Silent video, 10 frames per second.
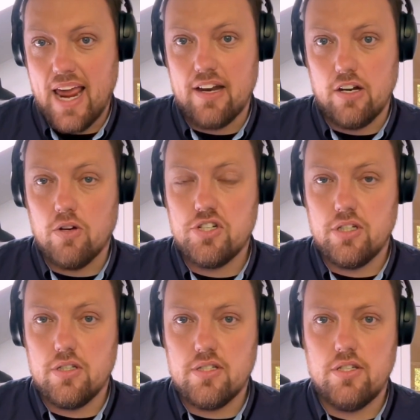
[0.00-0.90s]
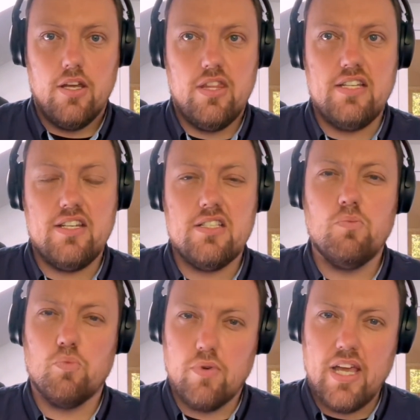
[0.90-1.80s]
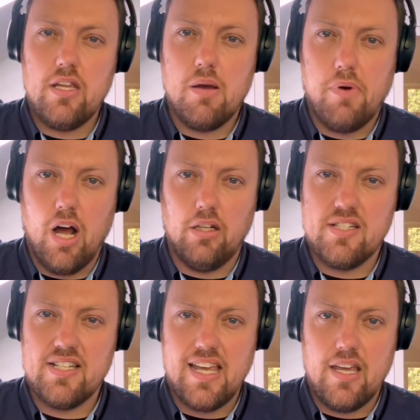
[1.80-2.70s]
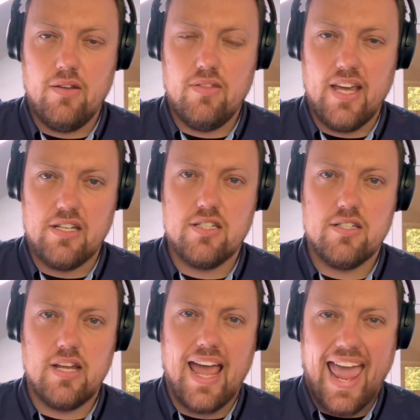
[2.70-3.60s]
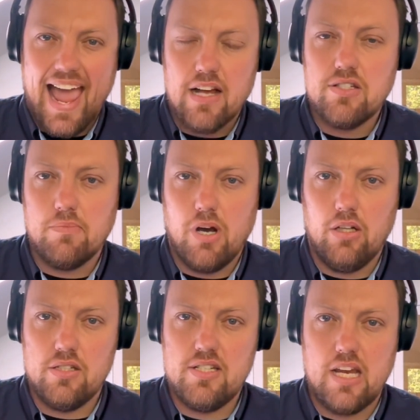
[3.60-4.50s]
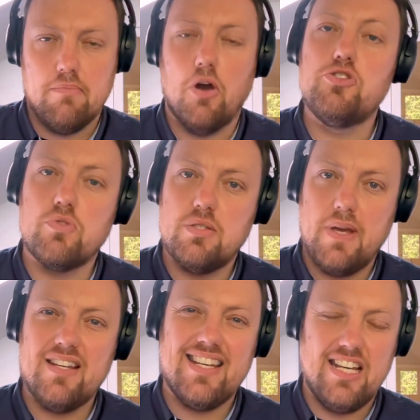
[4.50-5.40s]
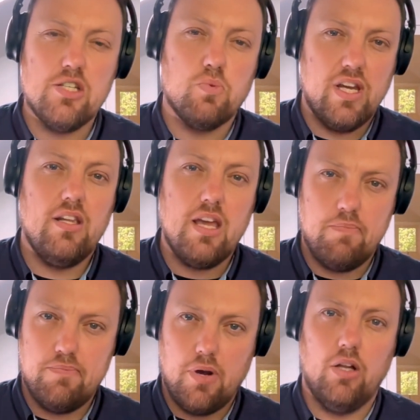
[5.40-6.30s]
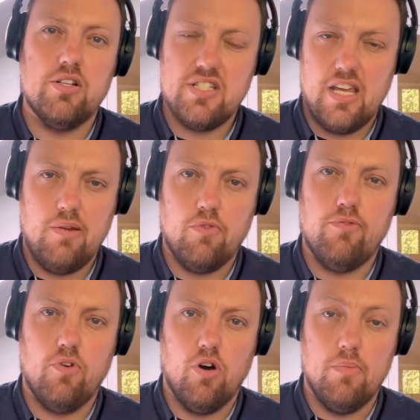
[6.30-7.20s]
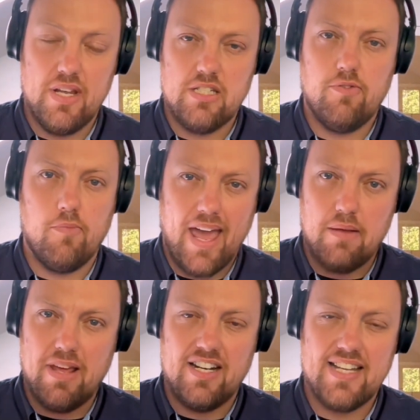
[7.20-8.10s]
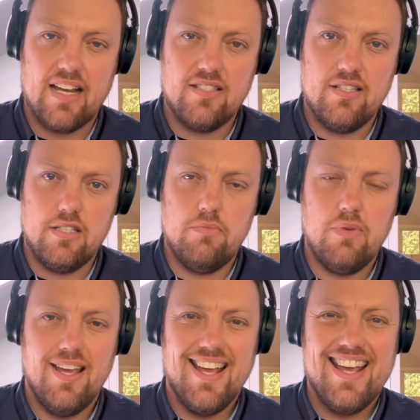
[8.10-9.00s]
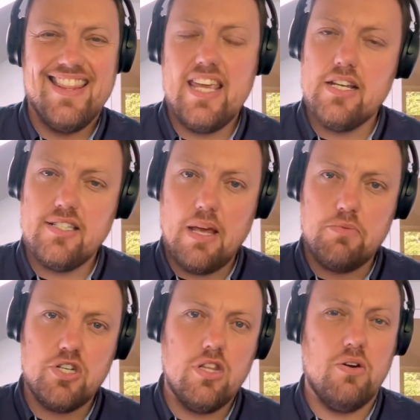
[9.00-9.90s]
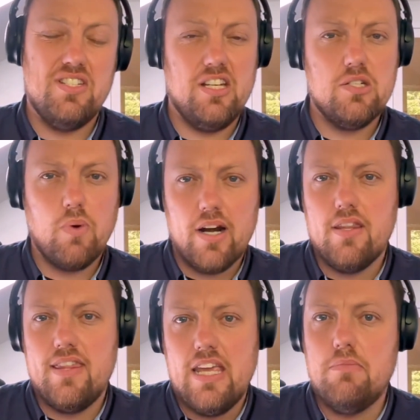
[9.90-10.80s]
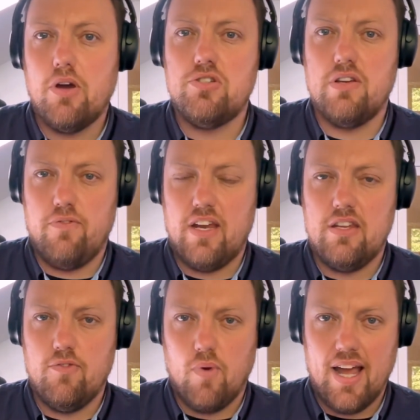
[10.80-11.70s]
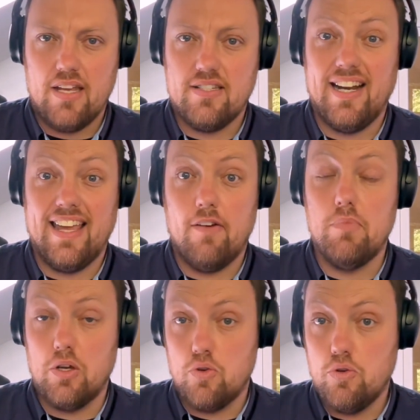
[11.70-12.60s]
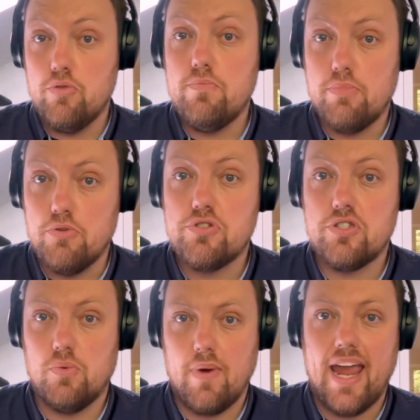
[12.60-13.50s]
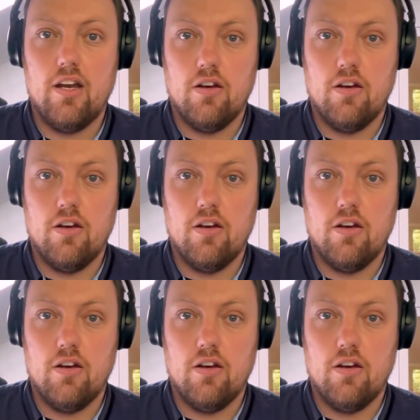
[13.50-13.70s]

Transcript: out at auctions. This isn't really a policy that's a housing policy in most respects. It is really a policy reform that's about a better tax system. The exception, though, is it is one of the most effective ways that a government could boost the rate